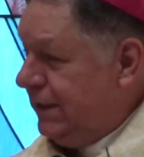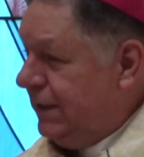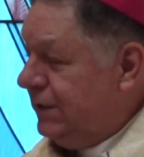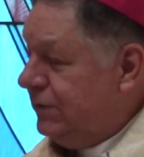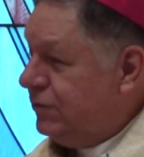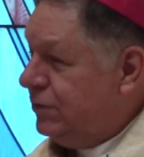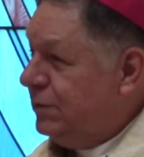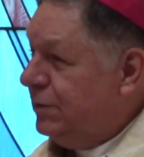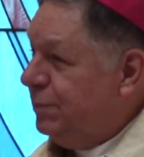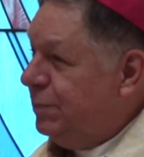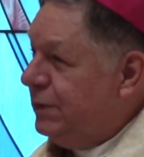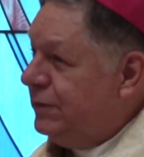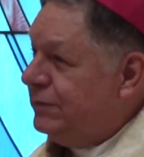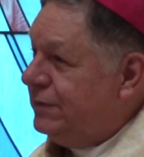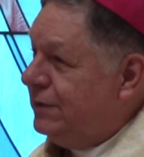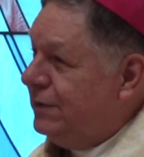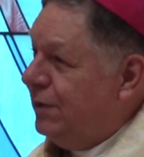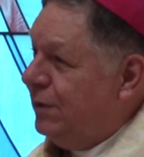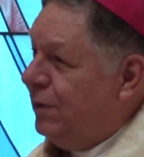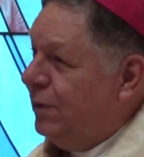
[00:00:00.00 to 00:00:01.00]
so it
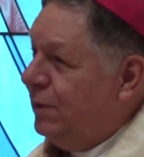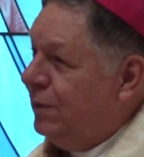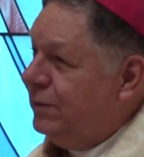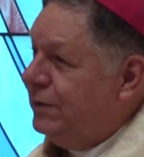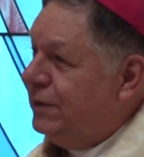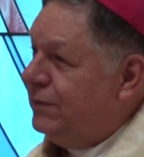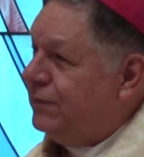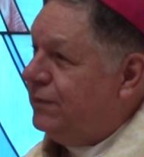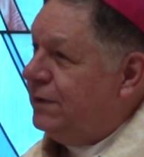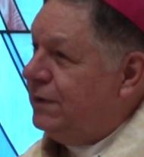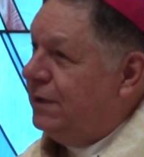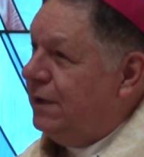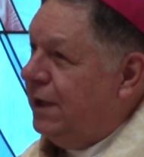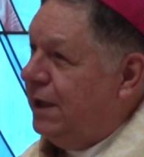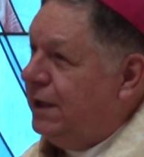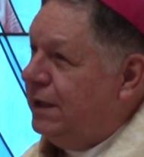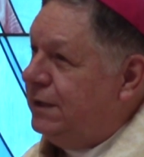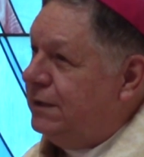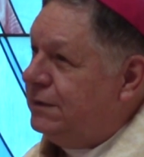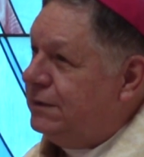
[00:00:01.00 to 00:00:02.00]
puts a whole different
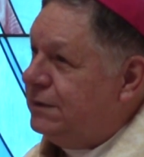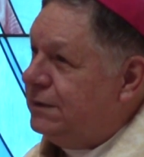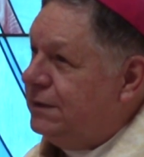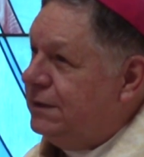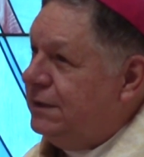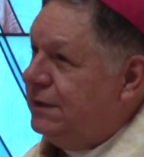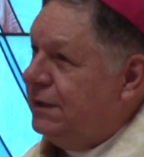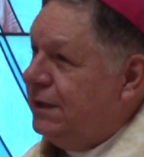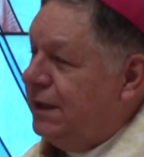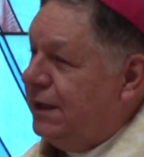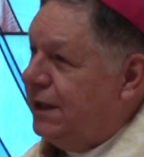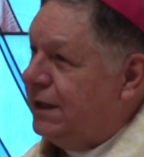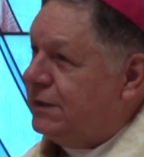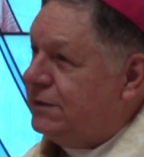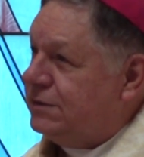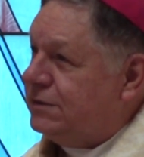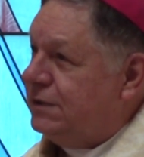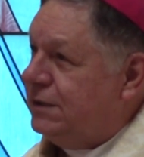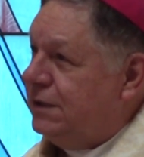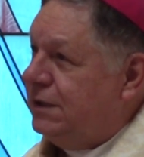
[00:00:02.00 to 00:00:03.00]
light,
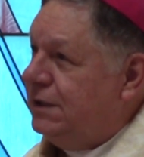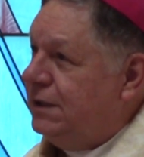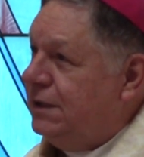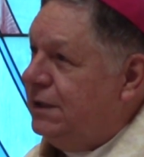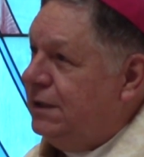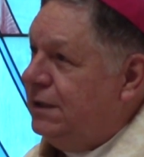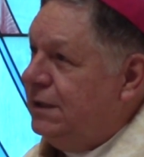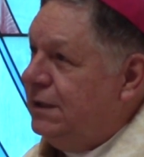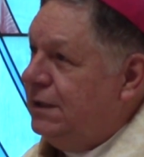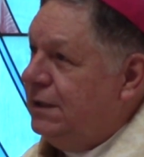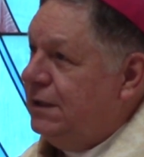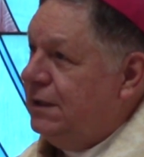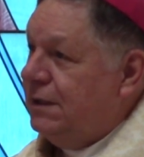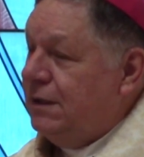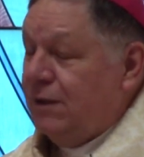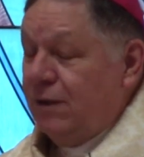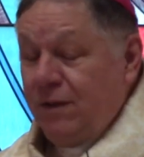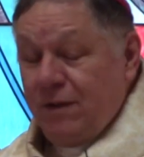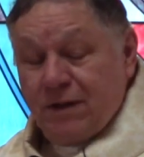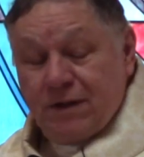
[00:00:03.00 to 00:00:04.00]
actually,
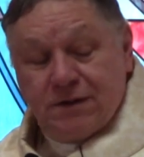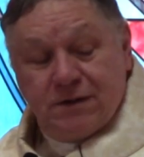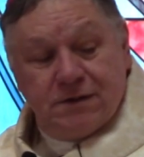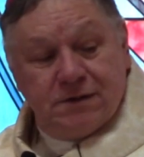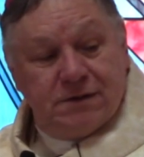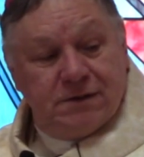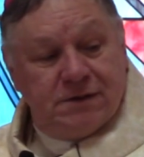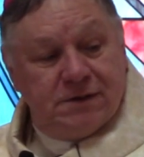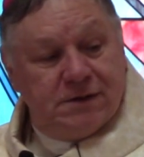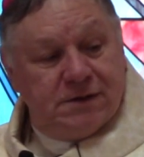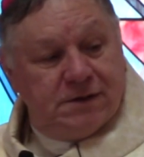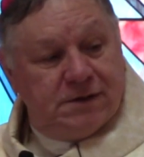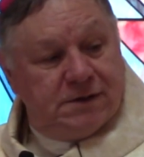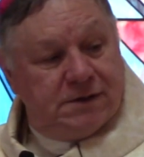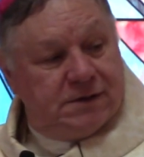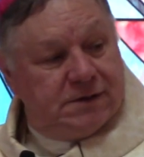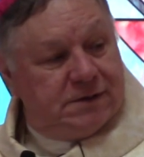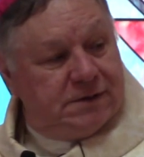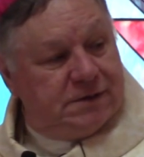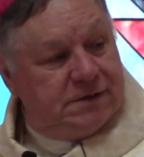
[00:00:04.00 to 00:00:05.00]
on
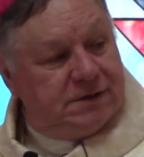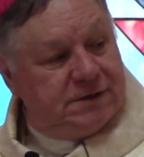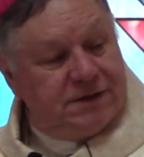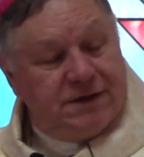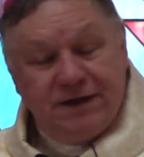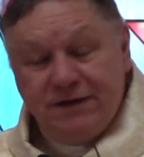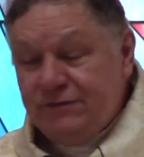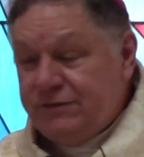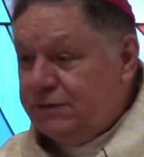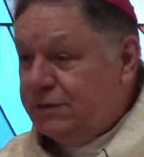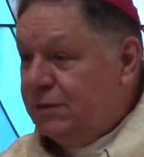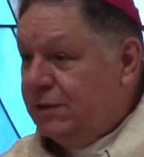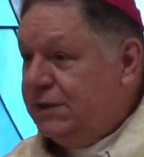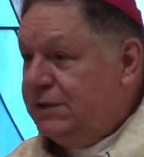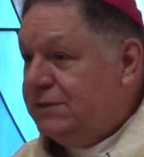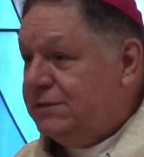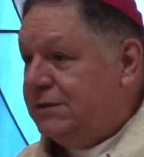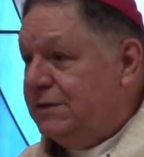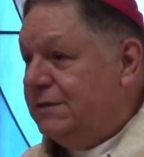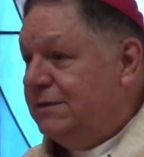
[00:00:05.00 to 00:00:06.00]
the
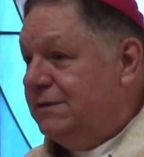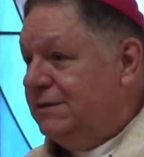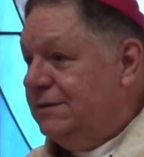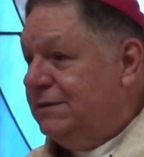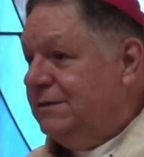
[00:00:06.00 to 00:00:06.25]
consecration.